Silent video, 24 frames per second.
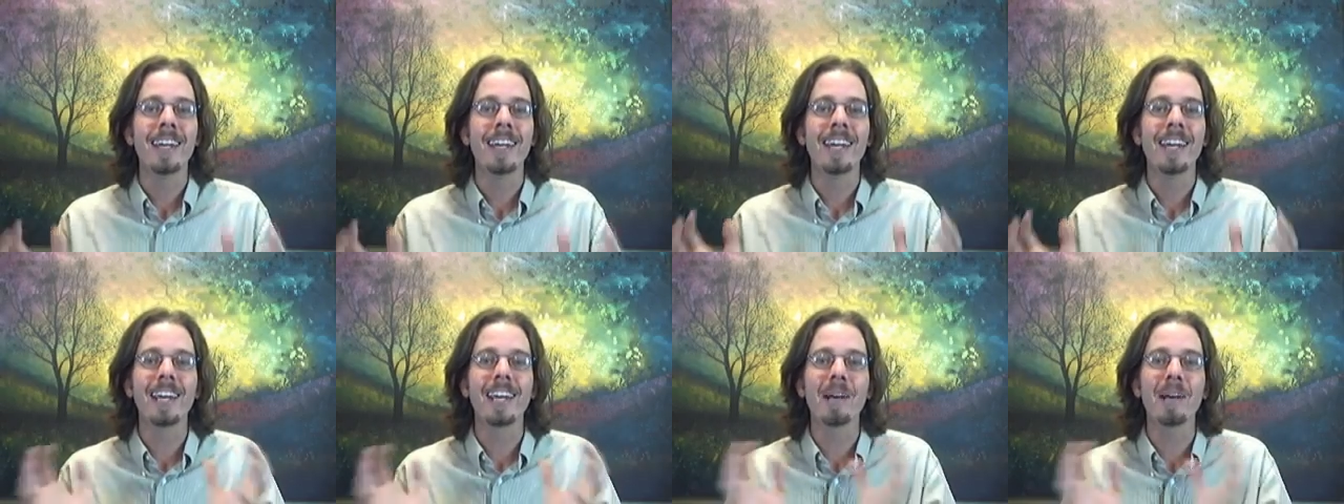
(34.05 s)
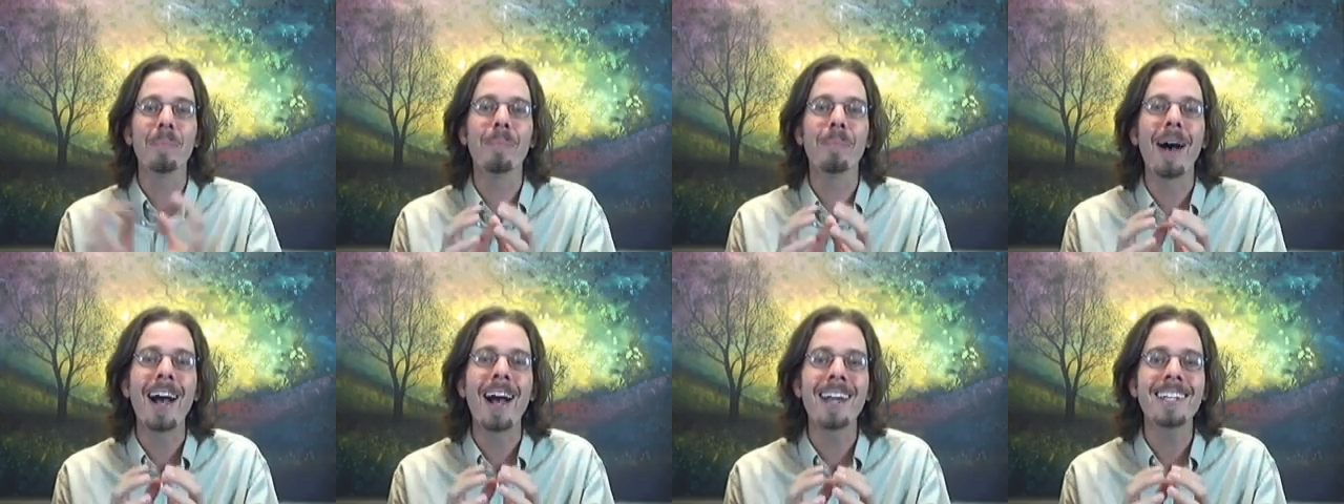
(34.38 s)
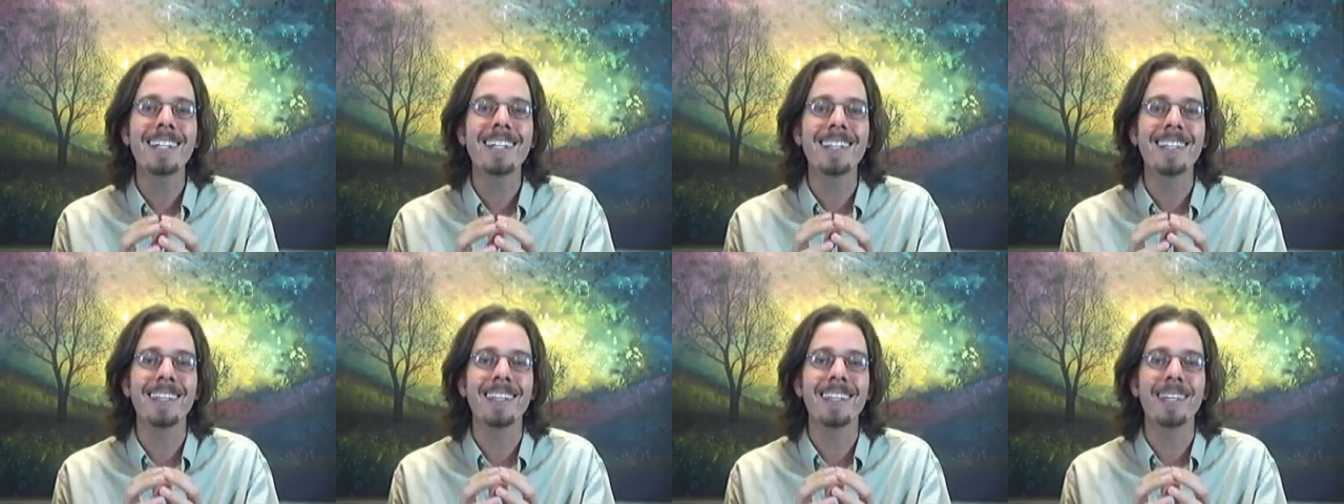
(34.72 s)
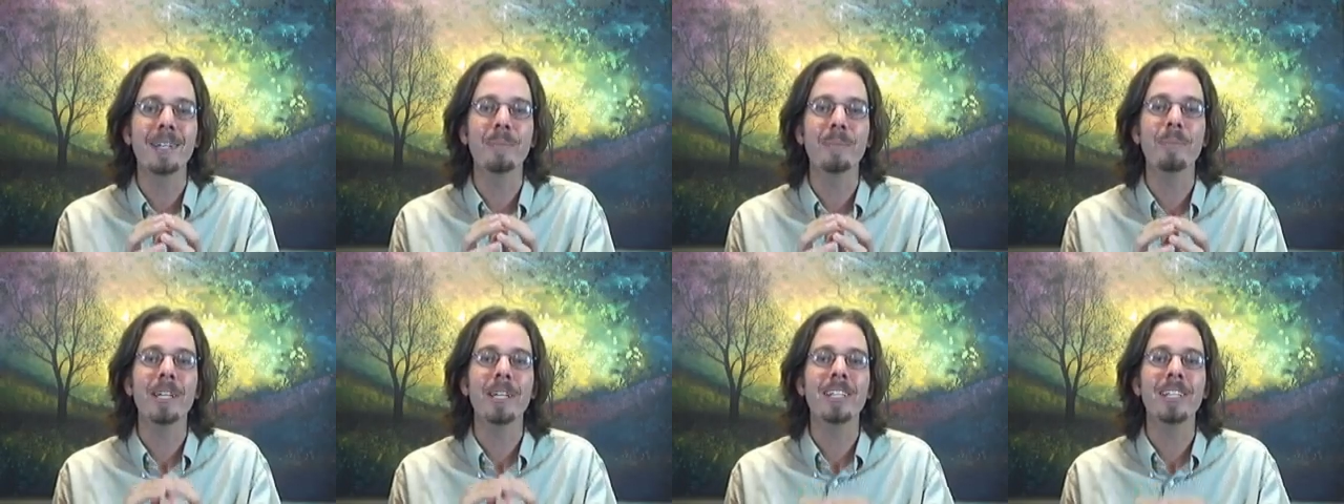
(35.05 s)
and combining
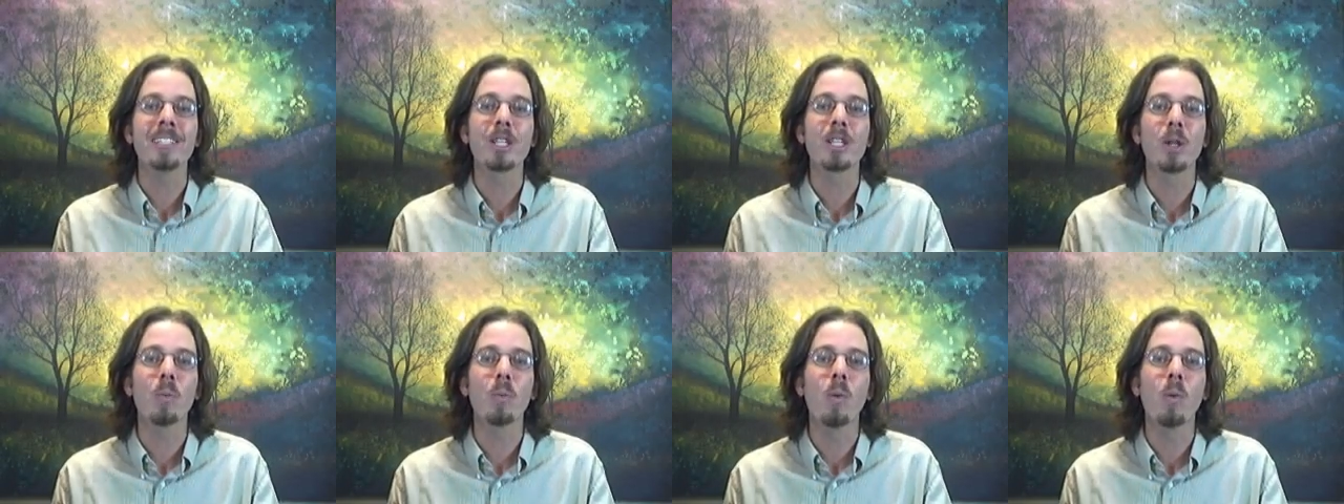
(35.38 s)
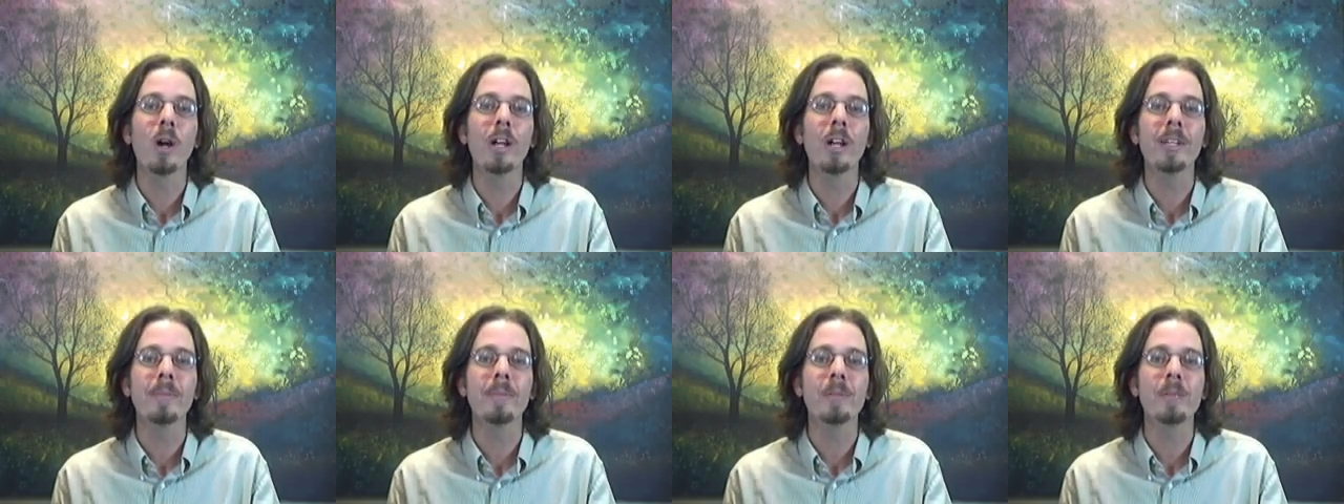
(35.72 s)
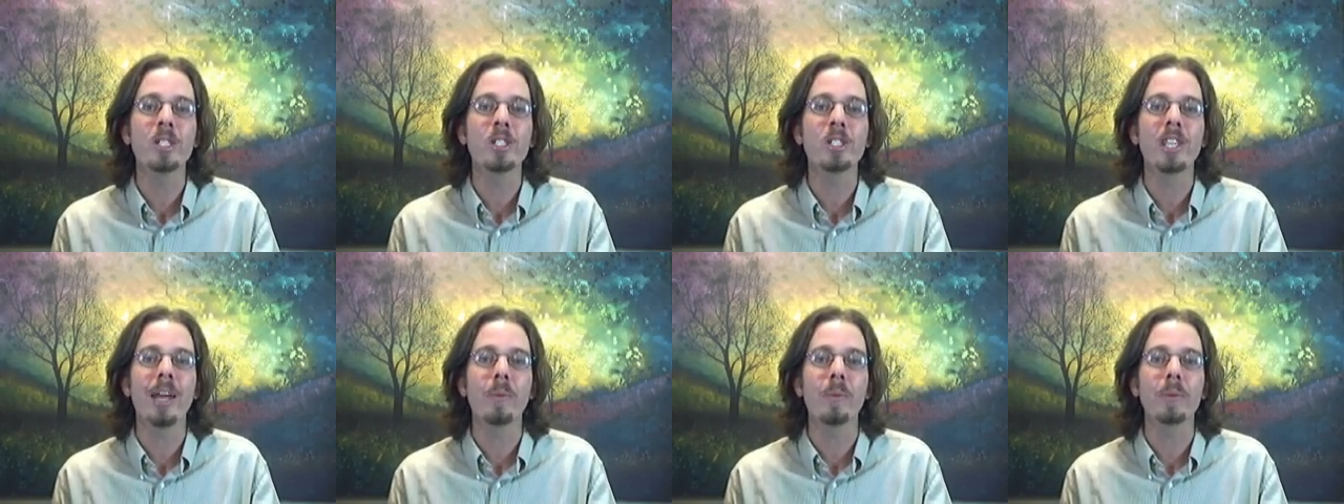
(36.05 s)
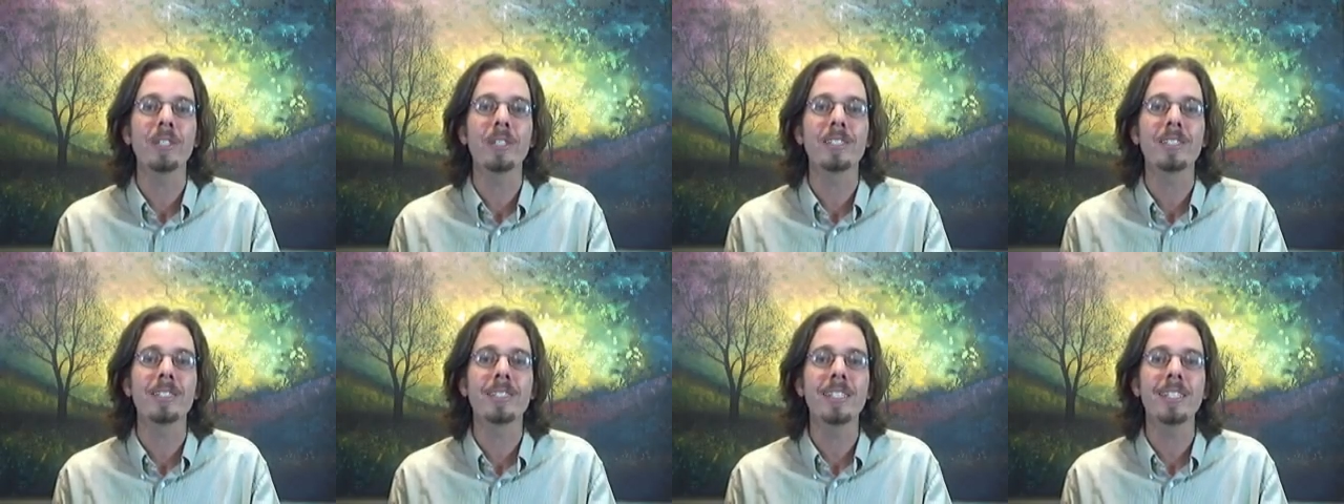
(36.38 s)
them into the one image that
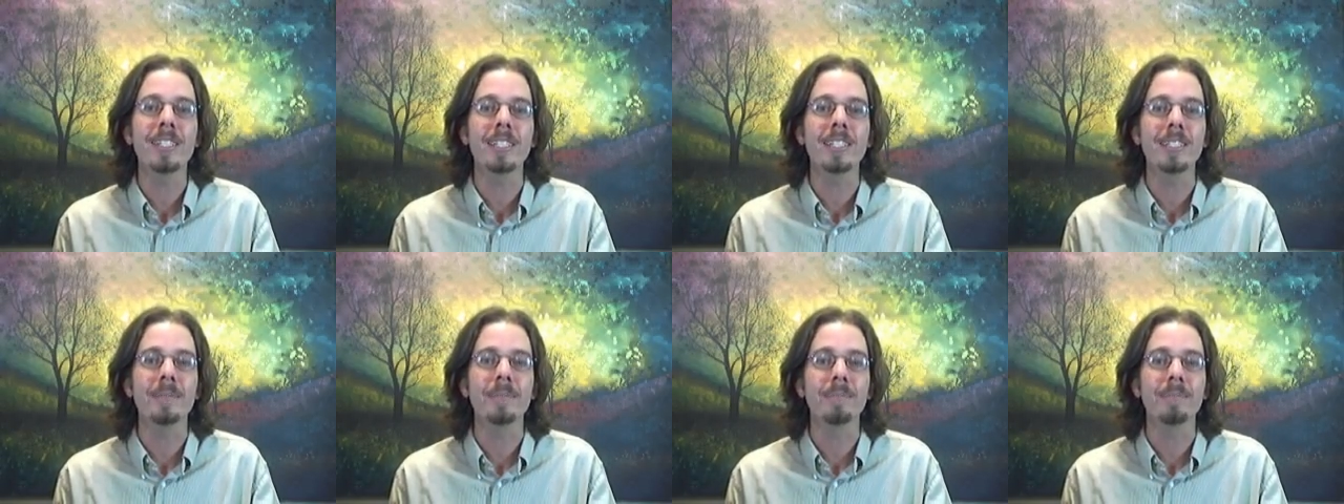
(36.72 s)
we see.